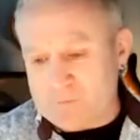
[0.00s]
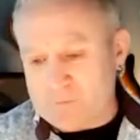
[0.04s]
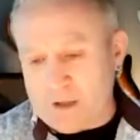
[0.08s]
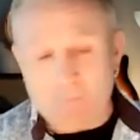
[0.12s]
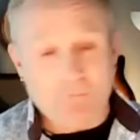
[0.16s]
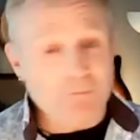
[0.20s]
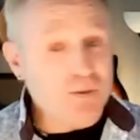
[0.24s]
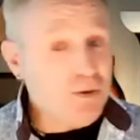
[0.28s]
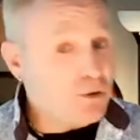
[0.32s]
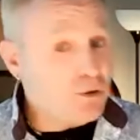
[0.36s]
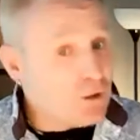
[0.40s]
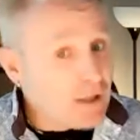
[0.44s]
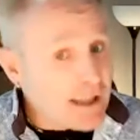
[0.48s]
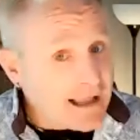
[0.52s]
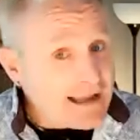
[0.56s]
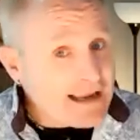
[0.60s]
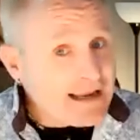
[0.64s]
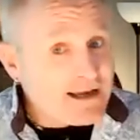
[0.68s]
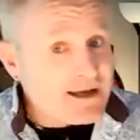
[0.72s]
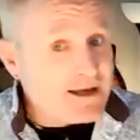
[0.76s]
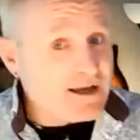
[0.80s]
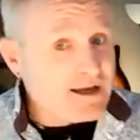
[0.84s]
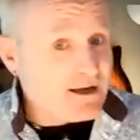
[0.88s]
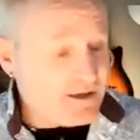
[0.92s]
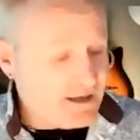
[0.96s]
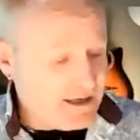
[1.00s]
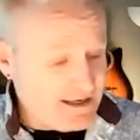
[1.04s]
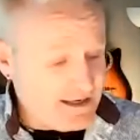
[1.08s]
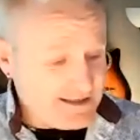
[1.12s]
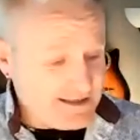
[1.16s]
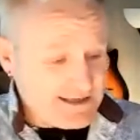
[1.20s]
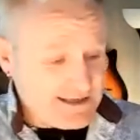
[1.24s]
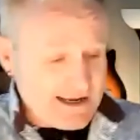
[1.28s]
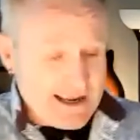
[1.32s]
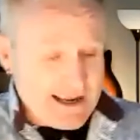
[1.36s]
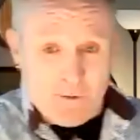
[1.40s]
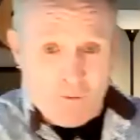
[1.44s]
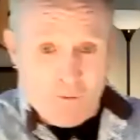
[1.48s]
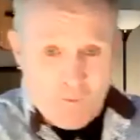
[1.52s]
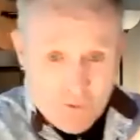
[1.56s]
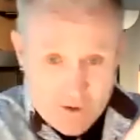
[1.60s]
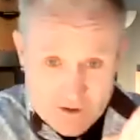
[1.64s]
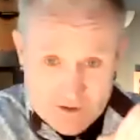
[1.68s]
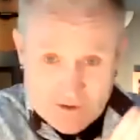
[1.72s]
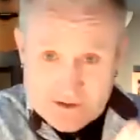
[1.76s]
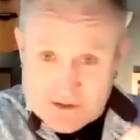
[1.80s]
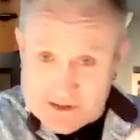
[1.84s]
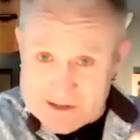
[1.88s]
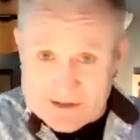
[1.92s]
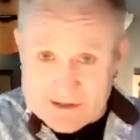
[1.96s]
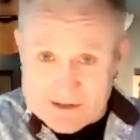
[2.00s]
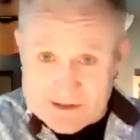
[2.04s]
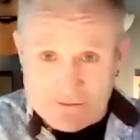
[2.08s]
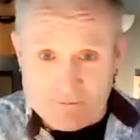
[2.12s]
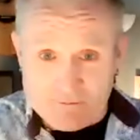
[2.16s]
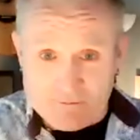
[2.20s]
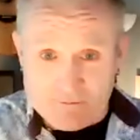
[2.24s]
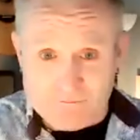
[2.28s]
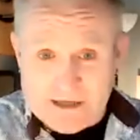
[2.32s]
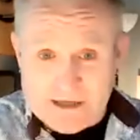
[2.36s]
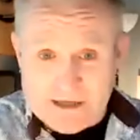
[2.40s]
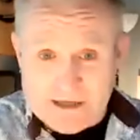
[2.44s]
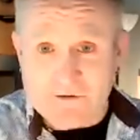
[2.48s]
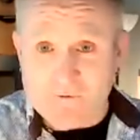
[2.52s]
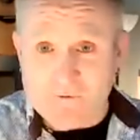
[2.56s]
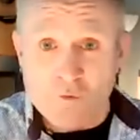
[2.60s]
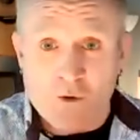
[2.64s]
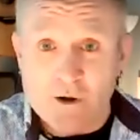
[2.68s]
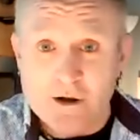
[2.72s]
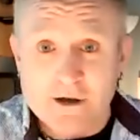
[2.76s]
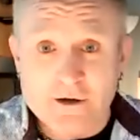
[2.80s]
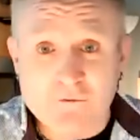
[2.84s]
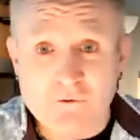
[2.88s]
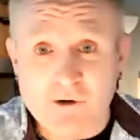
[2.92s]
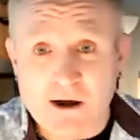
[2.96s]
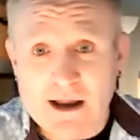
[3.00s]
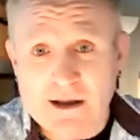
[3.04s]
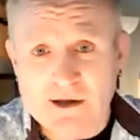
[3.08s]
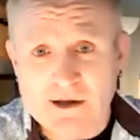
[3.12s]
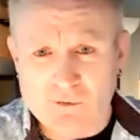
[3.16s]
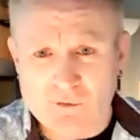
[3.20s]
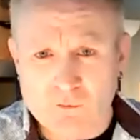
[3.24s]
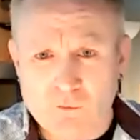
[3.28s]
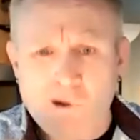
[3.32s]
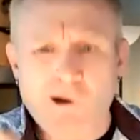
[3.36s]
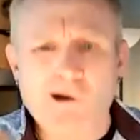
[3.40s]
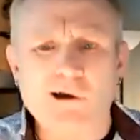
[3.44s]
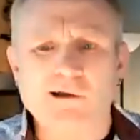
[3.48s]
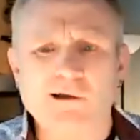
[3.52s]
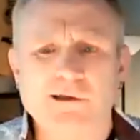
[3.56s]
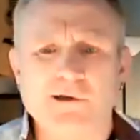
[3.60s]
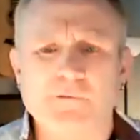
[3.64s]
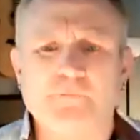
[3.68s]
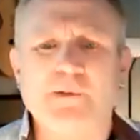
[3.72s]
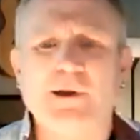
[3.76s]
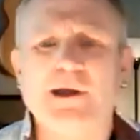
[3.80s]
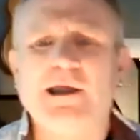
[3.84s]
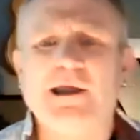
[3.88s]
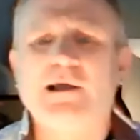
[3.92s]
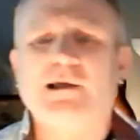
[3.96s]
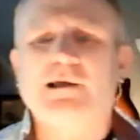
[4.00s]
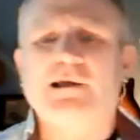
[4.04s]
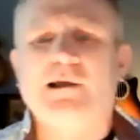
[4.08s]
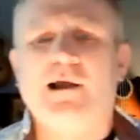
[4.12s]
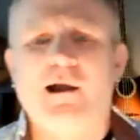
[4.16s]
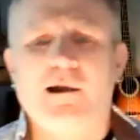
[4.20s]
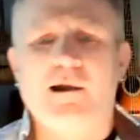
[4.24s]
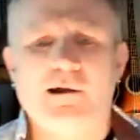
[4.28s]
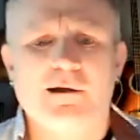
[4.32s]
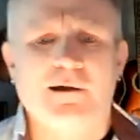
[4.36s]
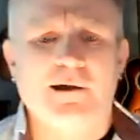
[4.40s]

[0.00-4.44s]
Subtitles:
a plank is a wood, just a piece of wood, right? You walk the plank,